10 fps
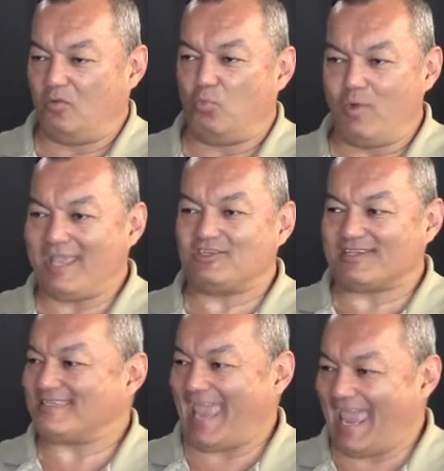We
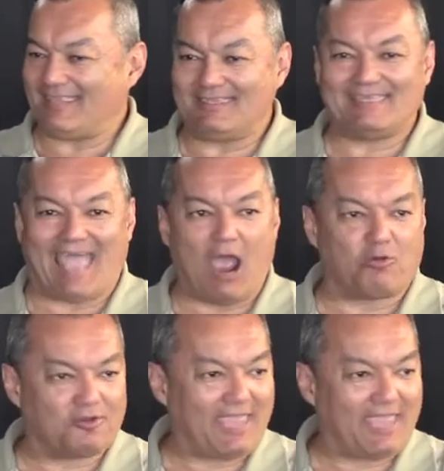just ended our